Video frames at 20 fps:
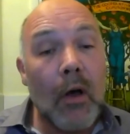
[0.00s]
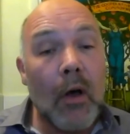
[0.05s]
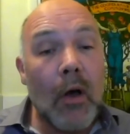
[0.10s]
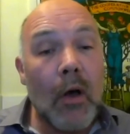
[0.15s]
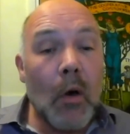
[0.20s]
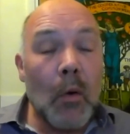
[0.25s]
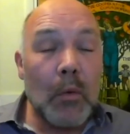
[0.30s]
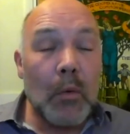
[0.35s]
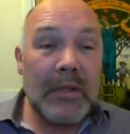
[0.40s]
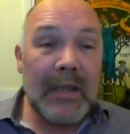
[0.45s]

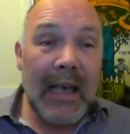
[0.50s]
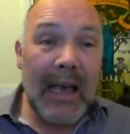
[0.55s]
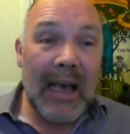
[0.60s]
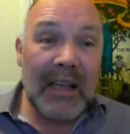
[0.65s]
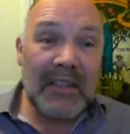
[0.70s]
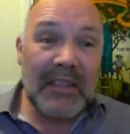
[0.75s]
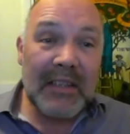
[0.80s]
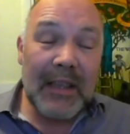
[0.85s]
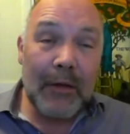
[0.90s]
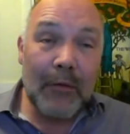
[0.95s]
was that
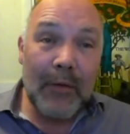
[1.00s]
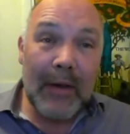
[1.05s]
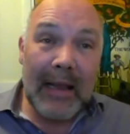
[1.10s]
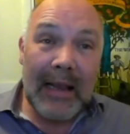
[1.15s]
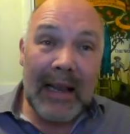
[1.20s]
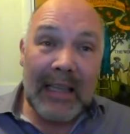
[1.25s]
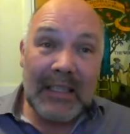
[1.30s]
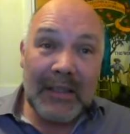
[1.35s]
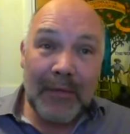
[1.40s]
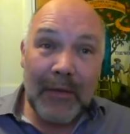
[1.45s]
actually they
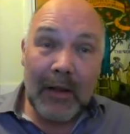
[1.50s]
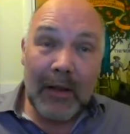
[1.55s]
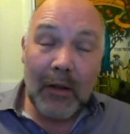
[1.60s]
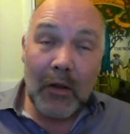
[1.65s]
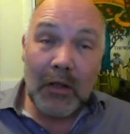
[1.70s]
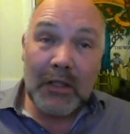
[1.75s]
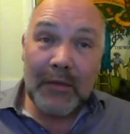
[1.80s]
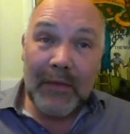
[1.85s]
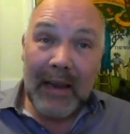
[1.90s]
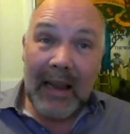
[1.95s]
reclassified
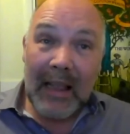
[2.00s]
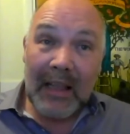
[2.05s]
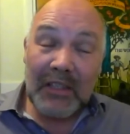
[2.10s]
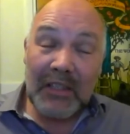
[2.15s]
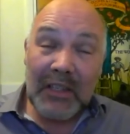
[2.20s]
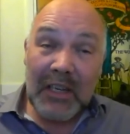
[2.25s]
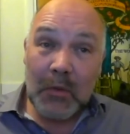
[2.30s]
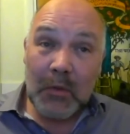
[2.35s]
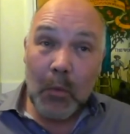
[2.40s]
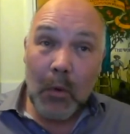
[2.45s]
lots of
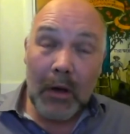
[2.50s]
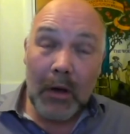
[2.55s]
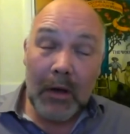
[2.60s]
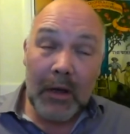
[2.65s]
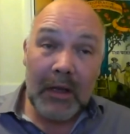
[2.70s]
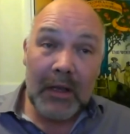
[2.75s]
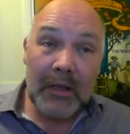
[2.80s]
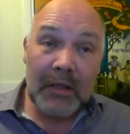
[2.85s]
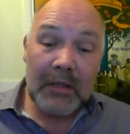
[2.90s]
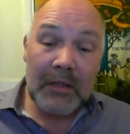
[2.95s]
NHS
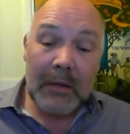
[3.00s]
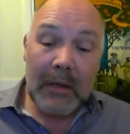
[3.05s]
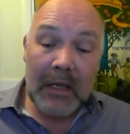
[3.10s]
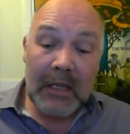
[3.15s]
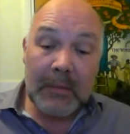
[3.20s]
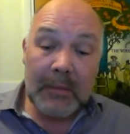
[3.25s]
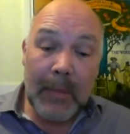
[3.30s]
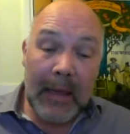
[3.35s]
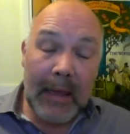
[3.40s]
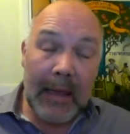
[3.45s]
workers as
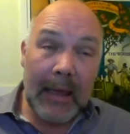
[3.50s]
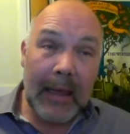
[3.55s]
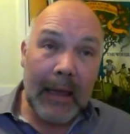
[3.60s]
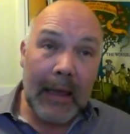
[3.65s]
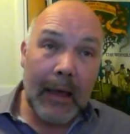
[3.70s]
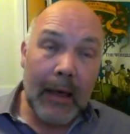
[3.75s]
being